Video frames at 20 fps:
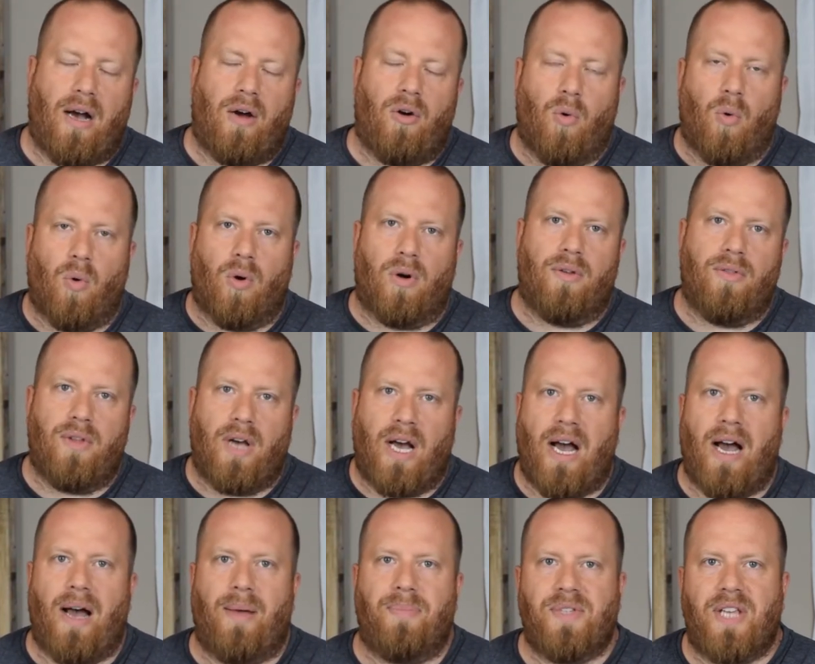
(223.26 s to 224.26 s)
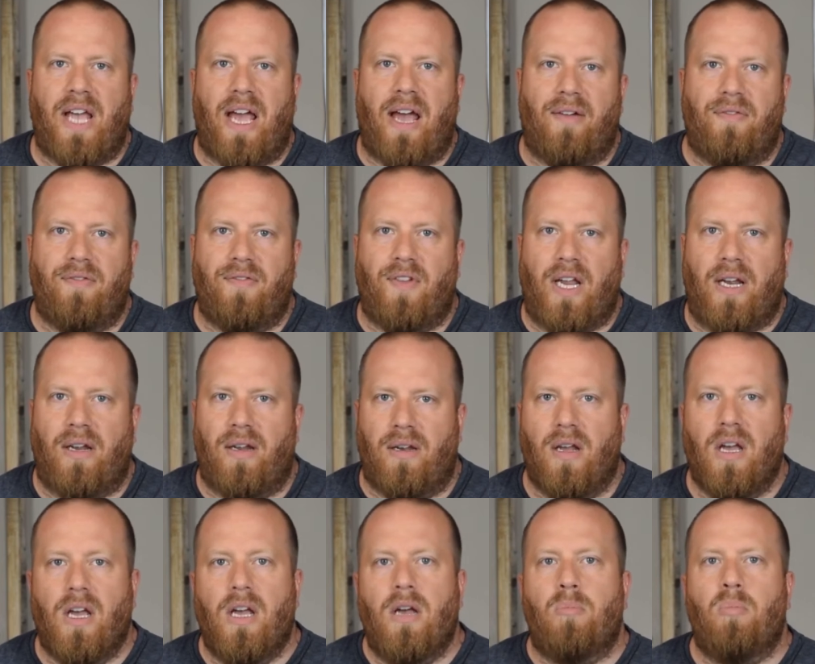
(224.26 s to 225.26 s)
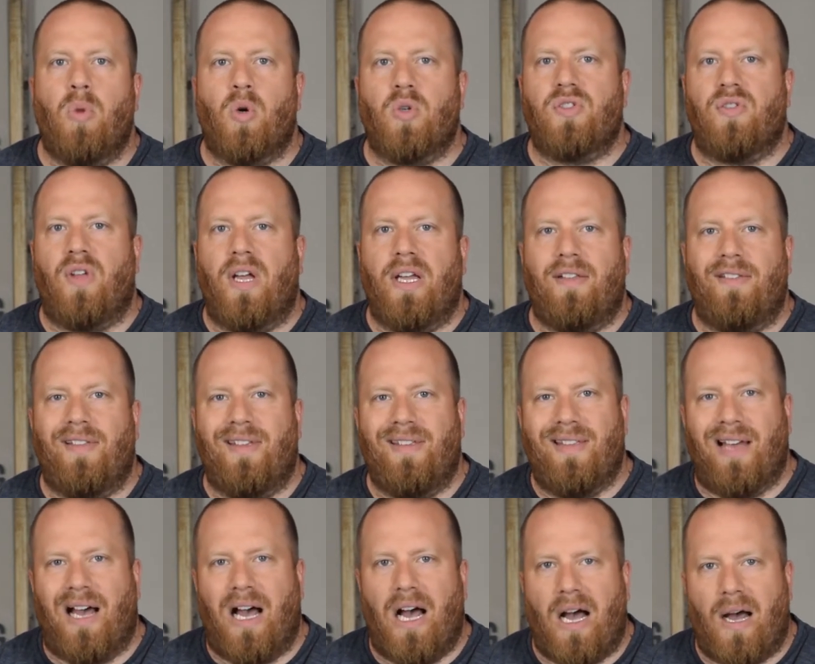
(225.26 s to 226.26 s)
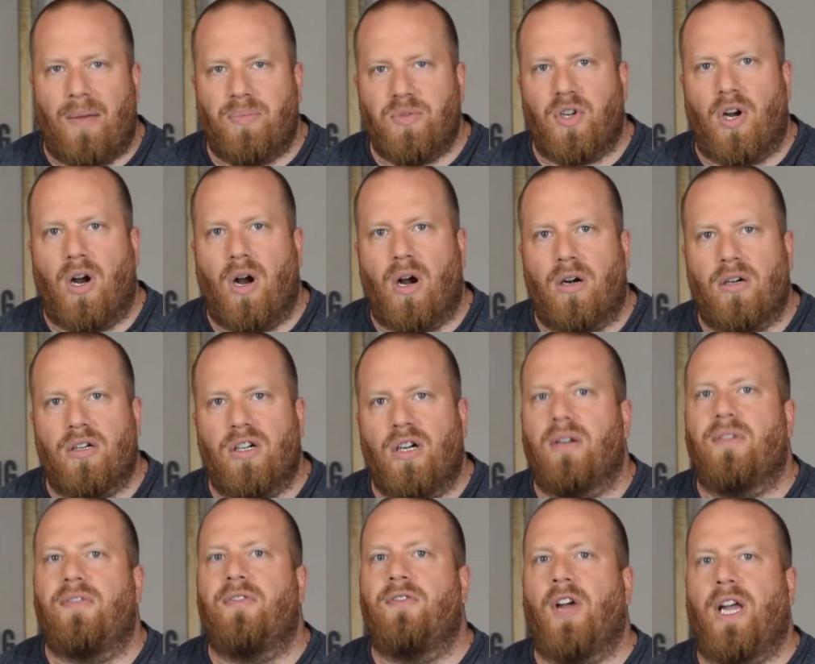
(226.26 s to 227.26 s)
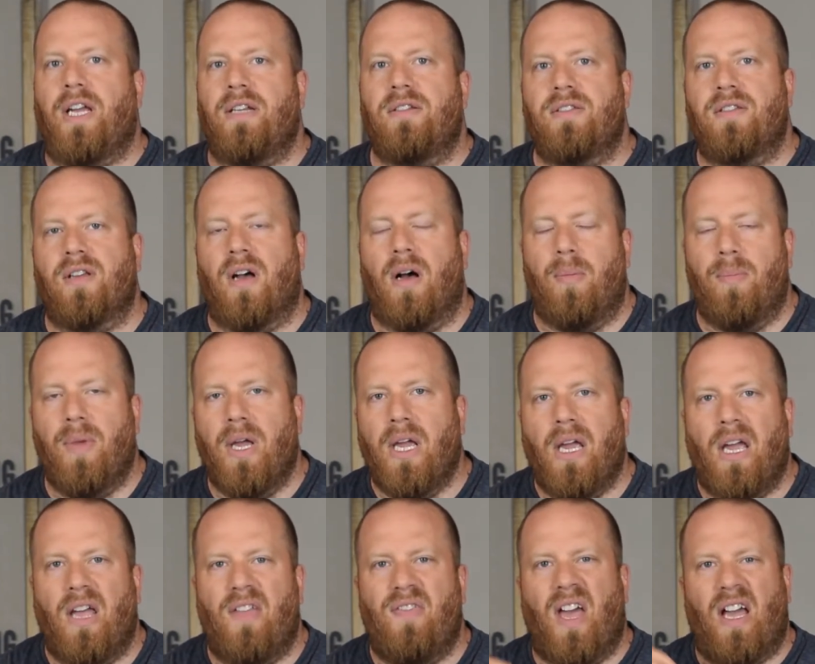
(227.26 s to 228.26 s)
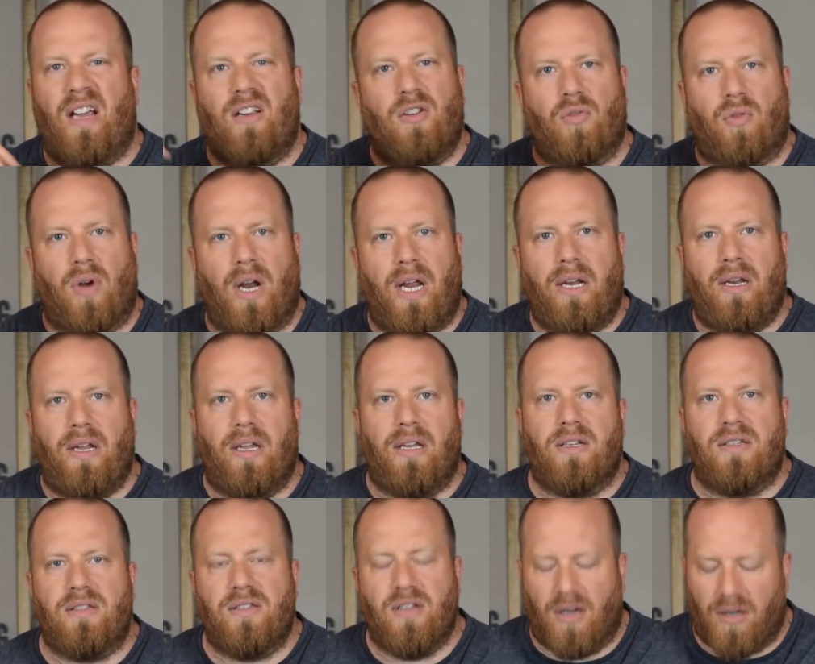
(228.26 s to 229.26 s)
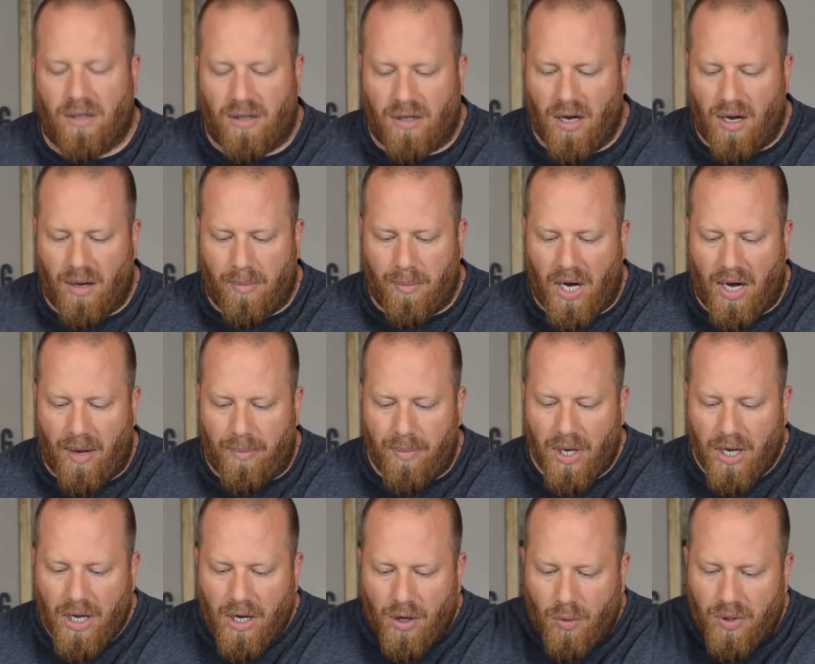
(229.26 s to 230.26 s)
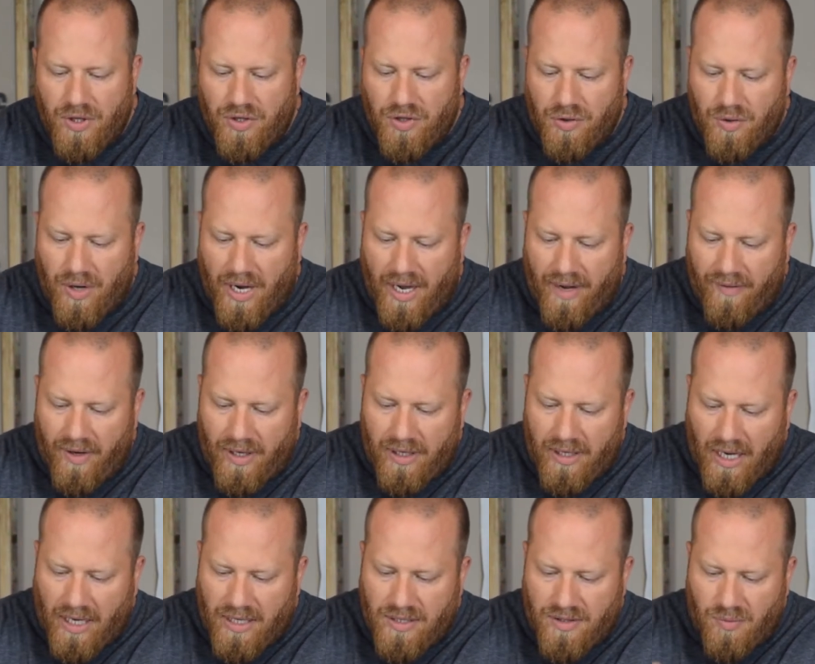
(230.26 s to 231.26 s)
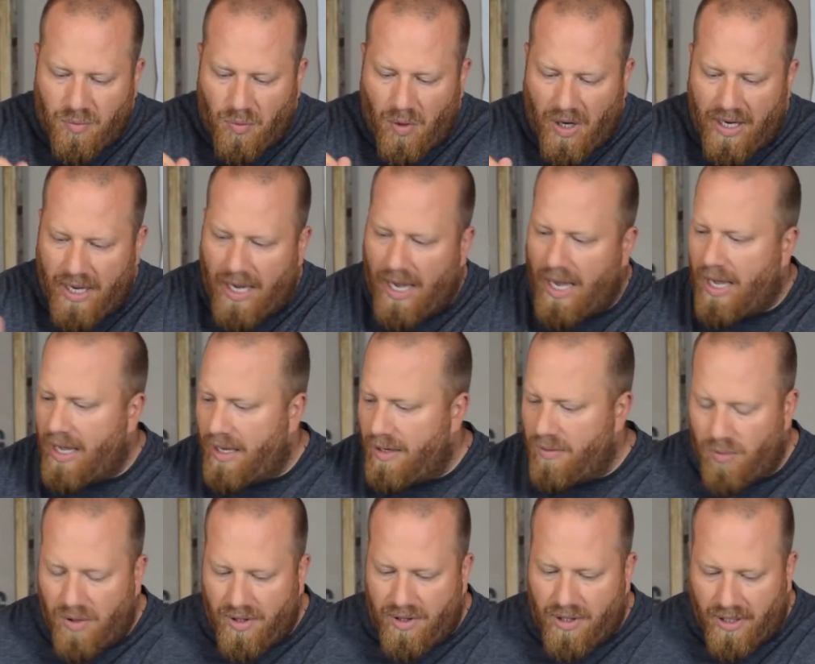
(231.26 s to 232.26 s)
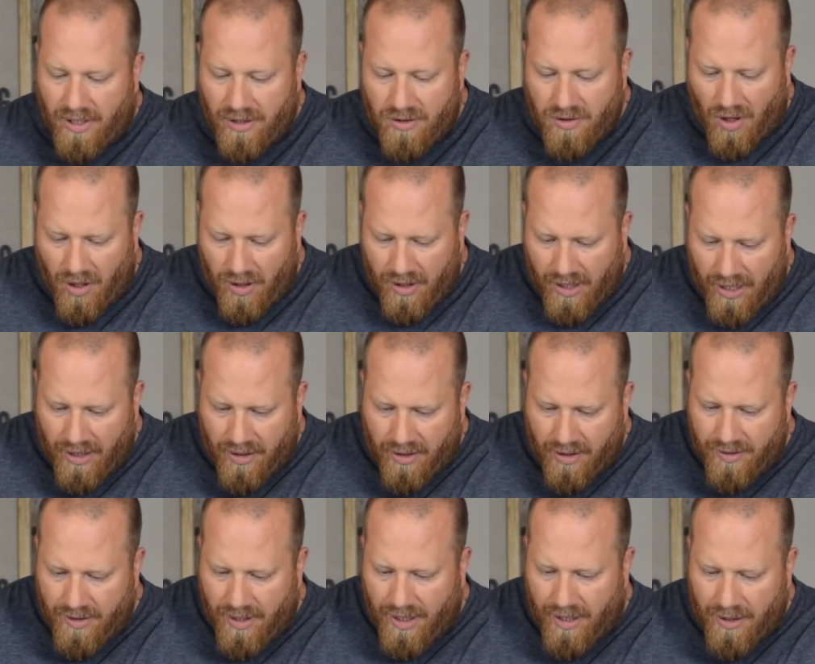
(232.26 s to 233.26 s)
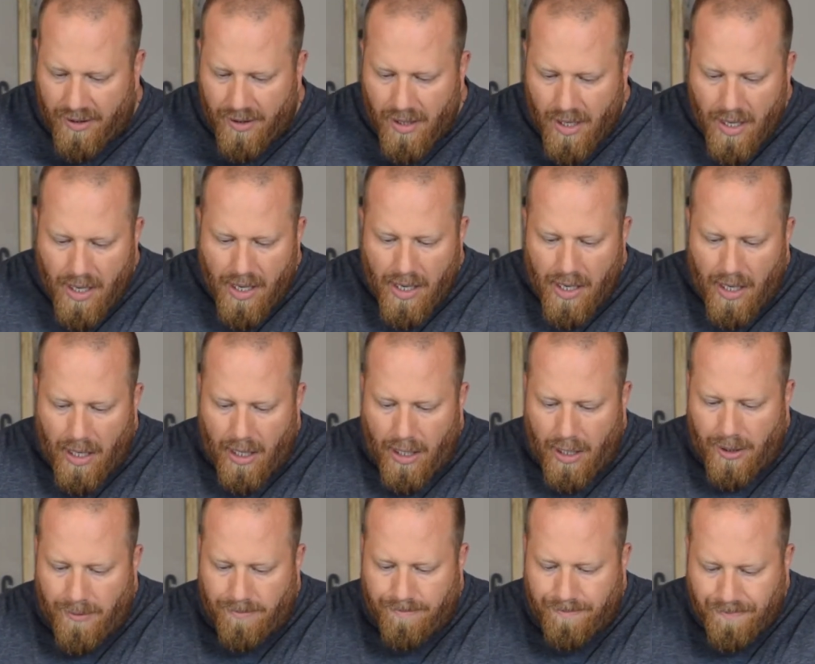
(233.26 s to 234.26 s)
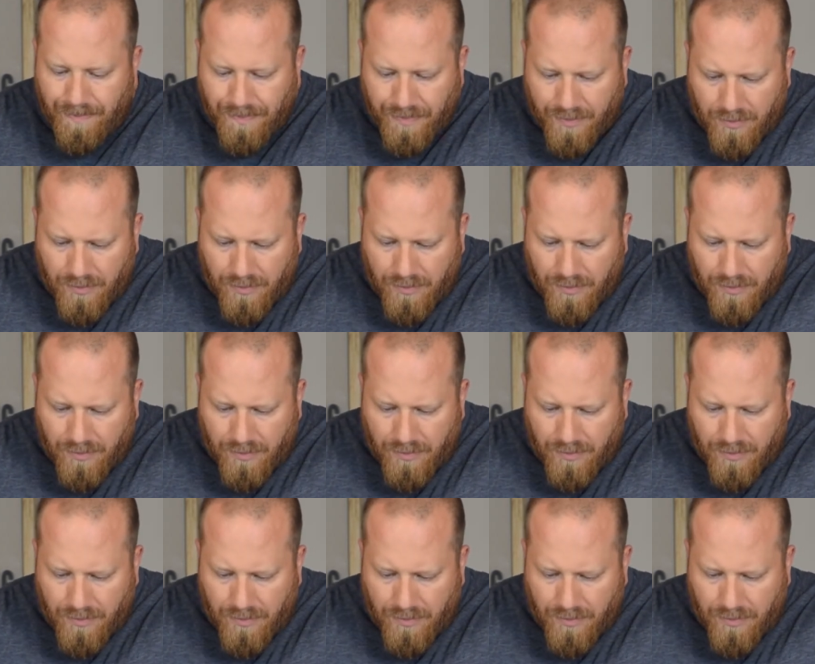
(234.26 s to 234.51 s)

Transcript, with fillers: or the hops have faded. Most likely the hops are going to fade some and that grain is going to come up. We do have a nice white head with a dog hair in there. Um,